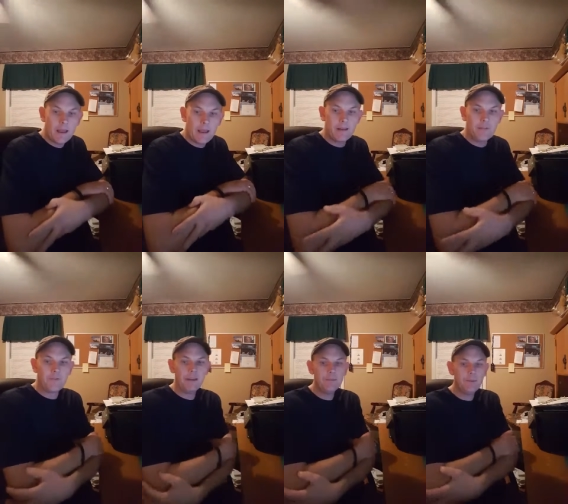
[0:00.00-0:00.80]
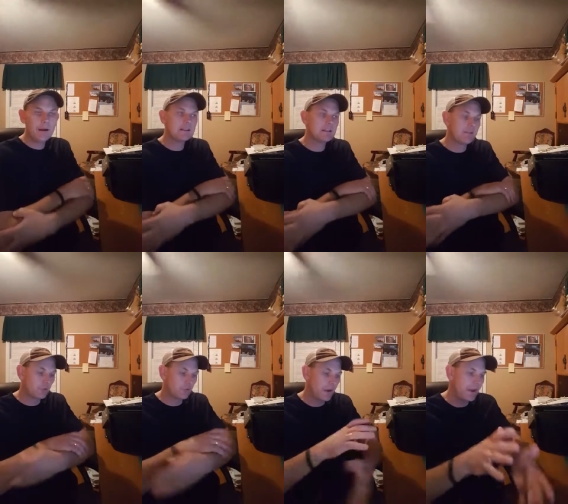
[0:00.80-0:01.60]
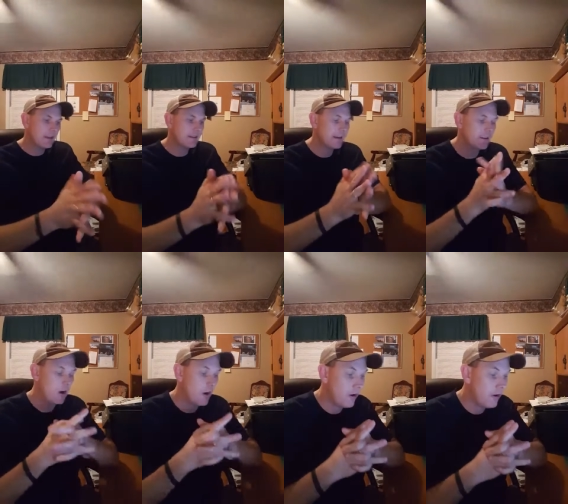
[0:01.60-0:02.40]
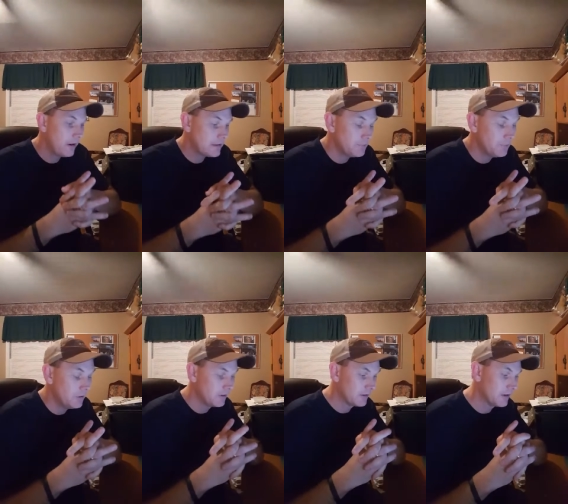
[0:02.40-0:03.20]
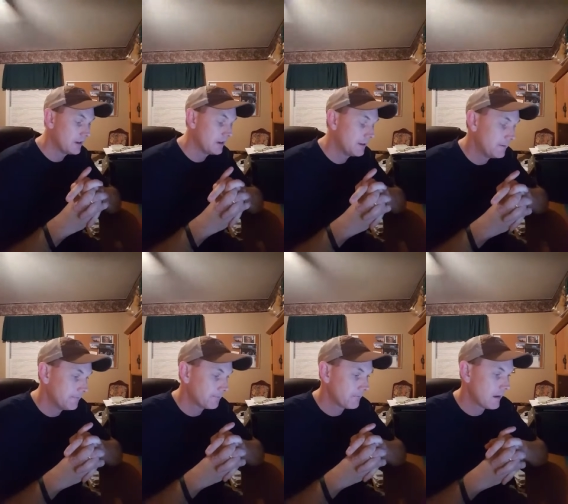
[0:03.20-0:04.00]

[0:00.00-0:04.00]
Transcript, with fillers: And if anybody's ever read Darren Hardy's book uh, on um,